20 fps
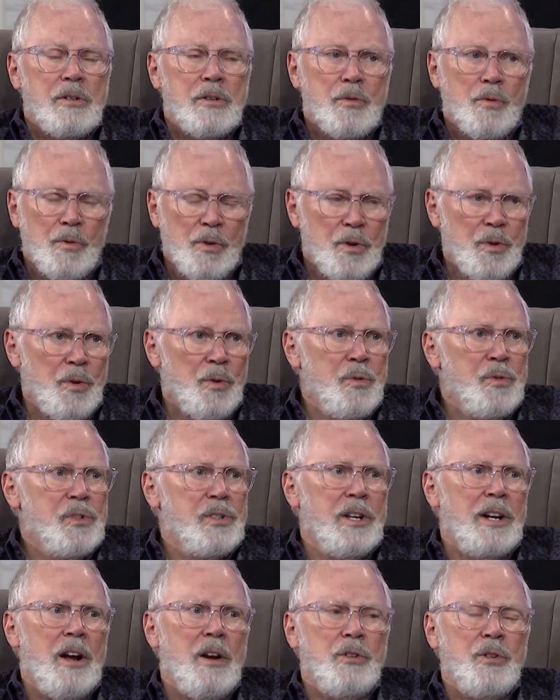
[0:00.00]

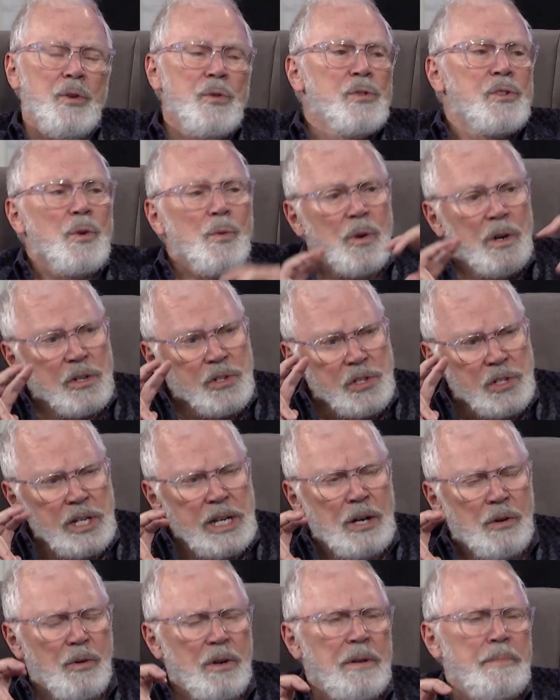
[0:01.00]
truths, and I'll use the word
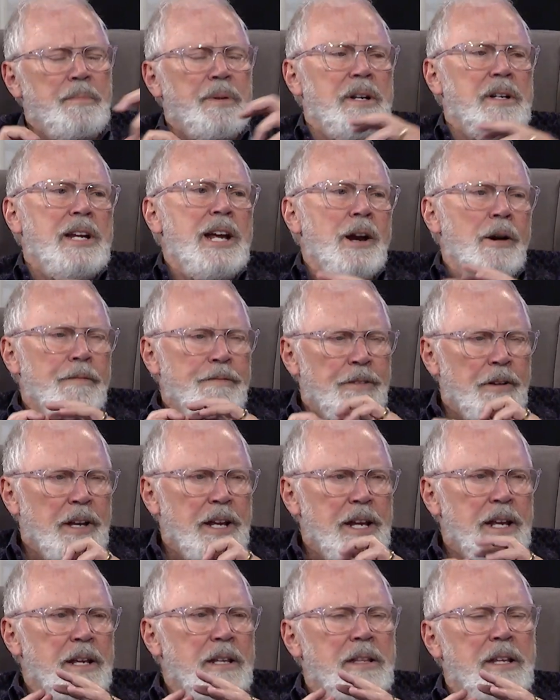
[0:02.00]
secret, but
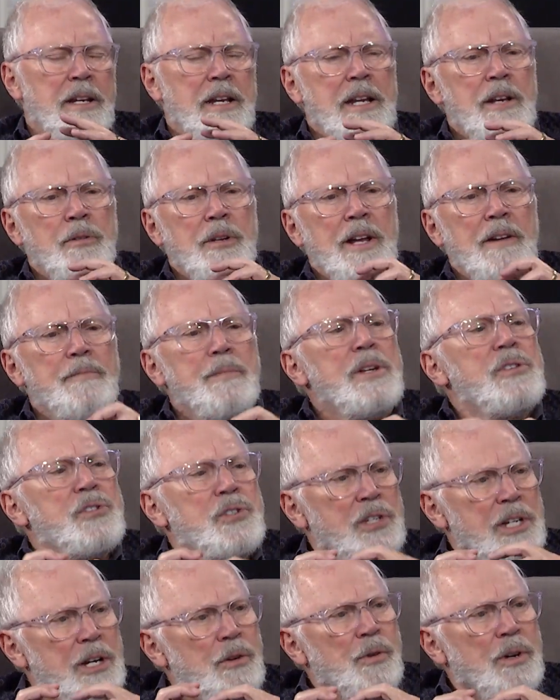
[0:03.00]
carefully, that he'd give me
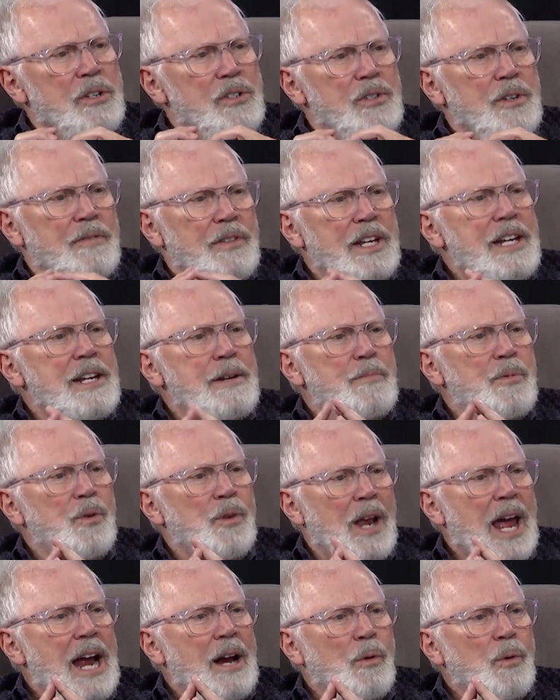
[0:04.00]
secrets of the
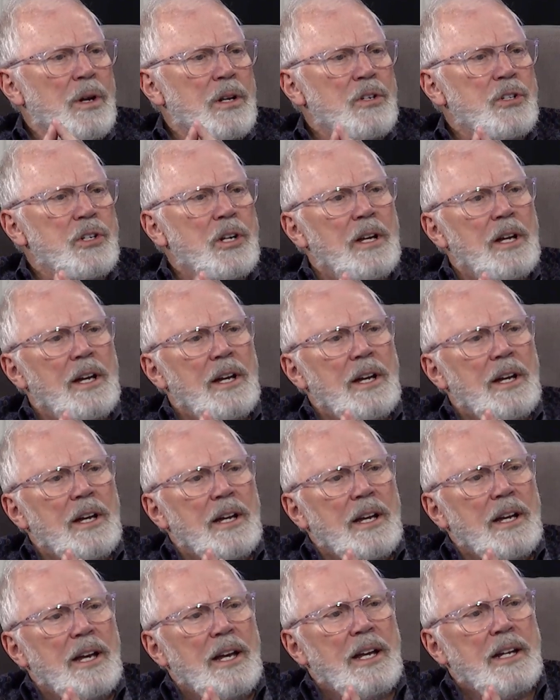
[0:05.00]
Hebrew language. Yeah.
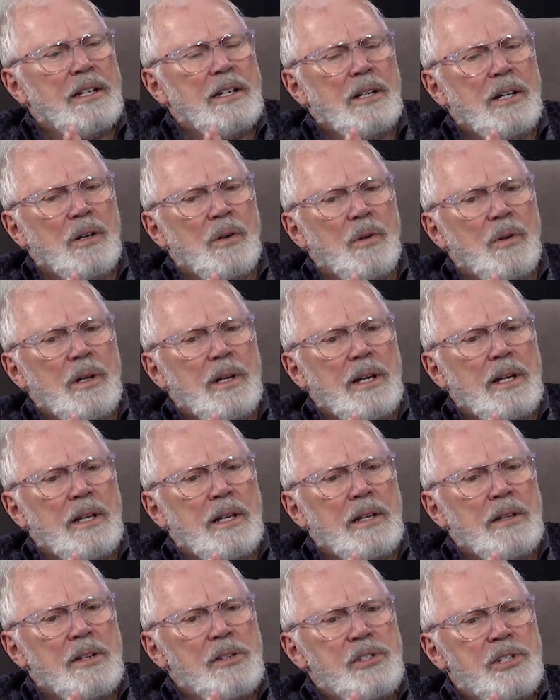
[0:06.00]
And you know,
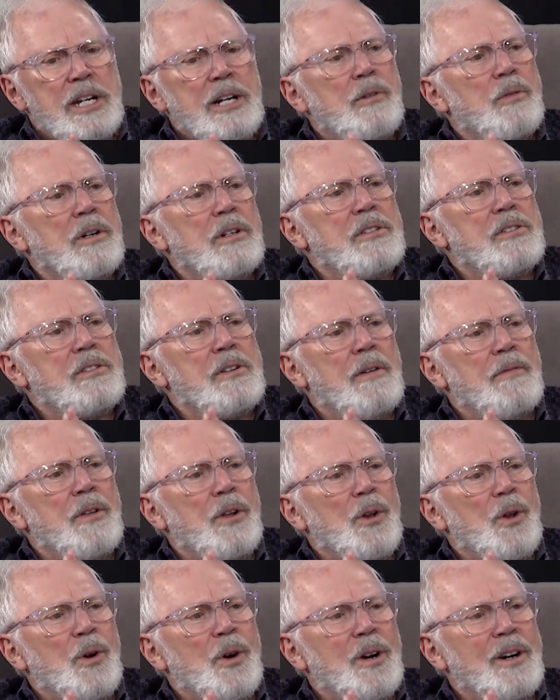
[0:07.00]
the secrets of
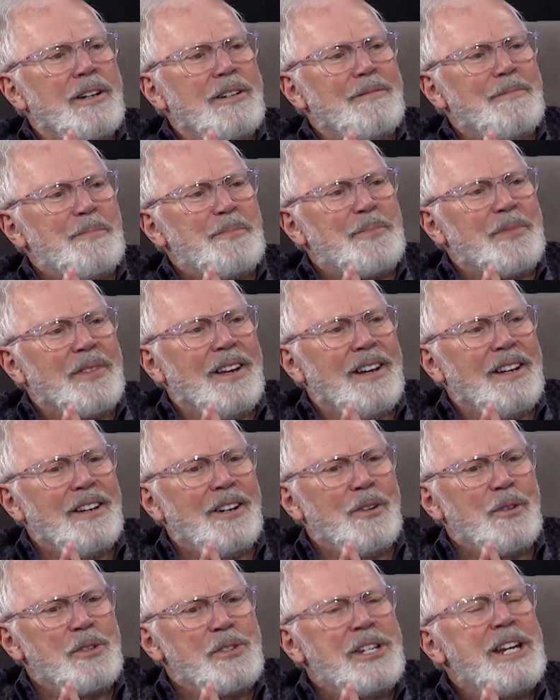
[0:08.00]
the Lord, you
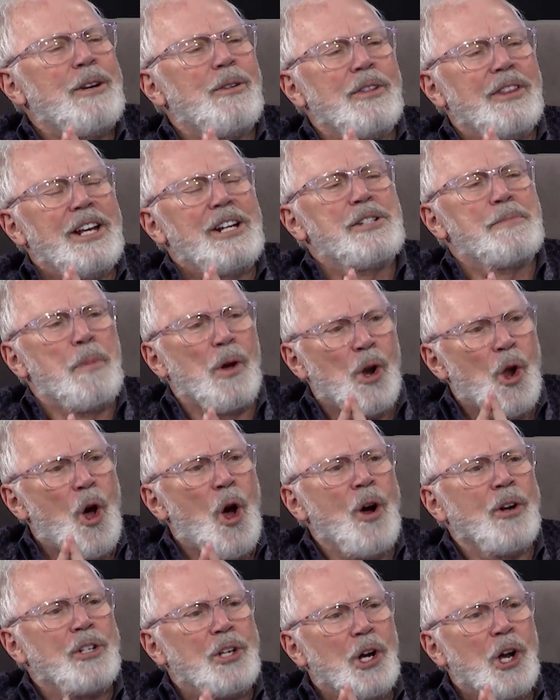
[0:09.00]
know, the secret things
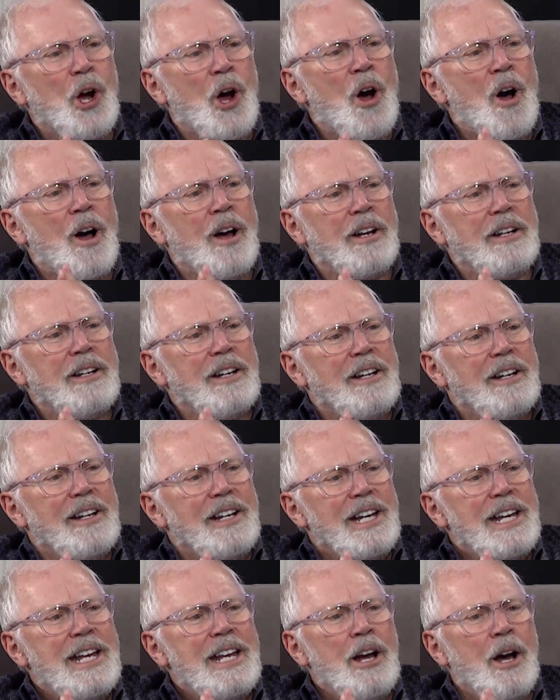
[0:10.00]
belong to God. Yeah.
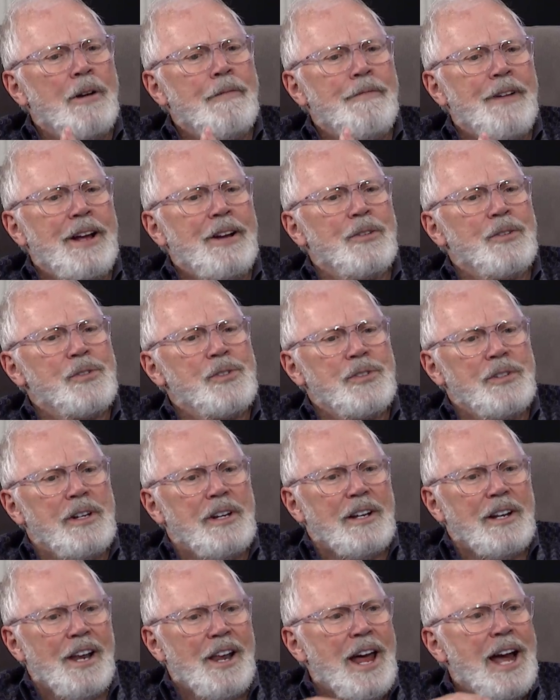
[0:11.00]
He unveils
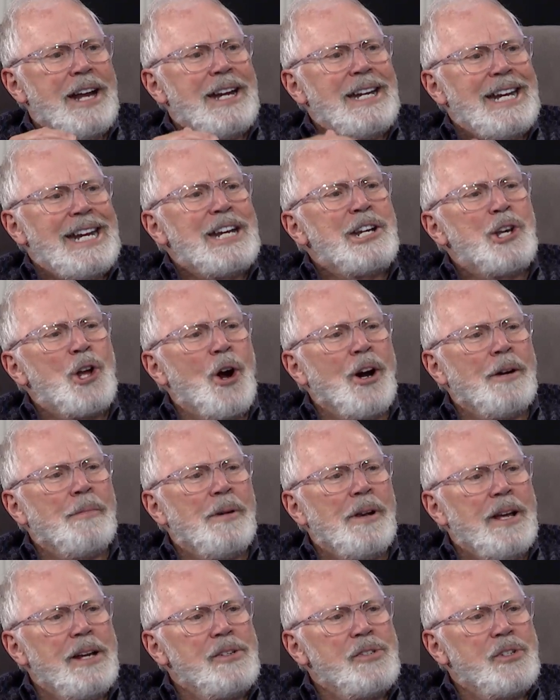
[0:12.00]
light in dark
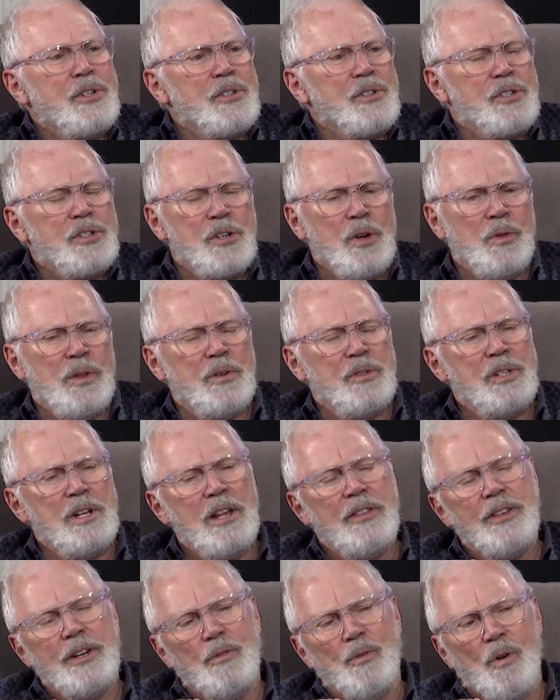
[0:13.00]
places. So there's
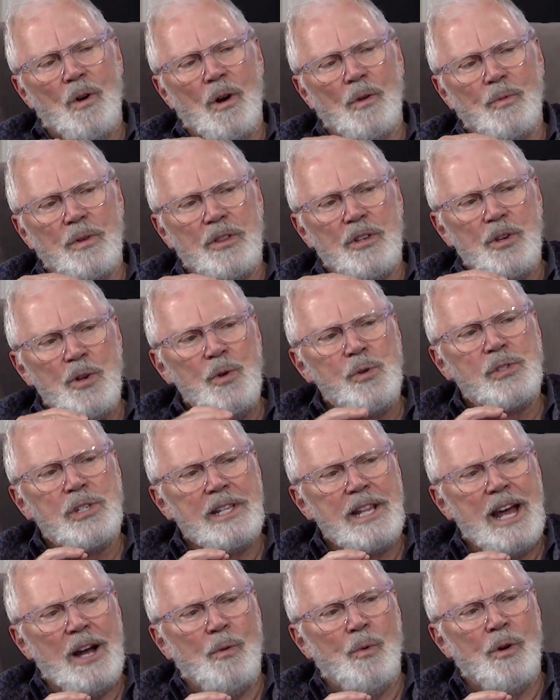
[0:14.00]
nothing wrong with
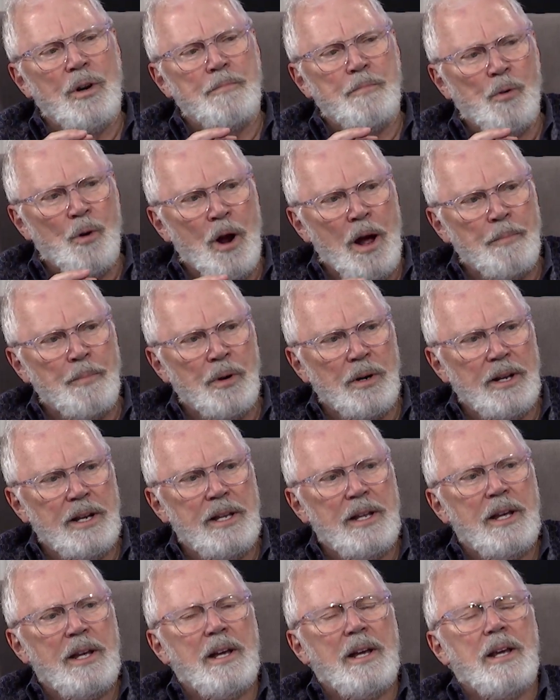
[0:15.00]
using that word
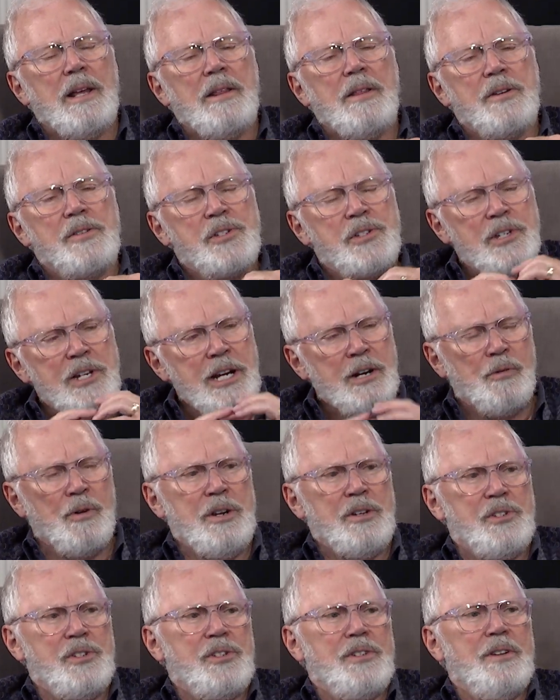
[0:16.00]
properly. The
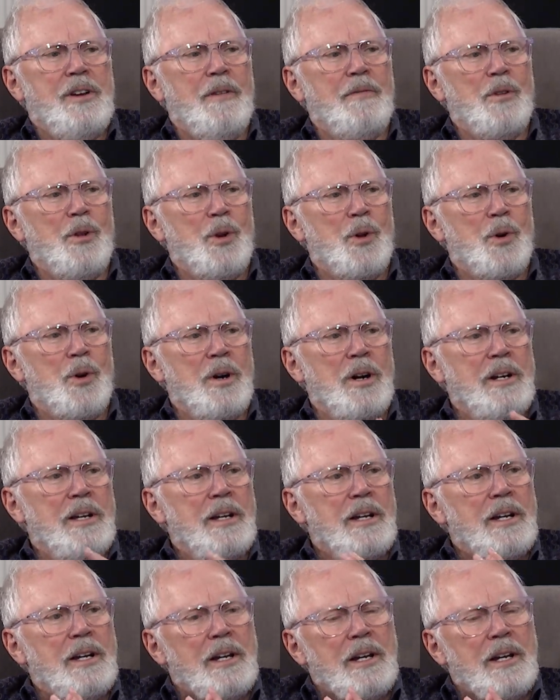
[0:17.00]
secrets of the Lord.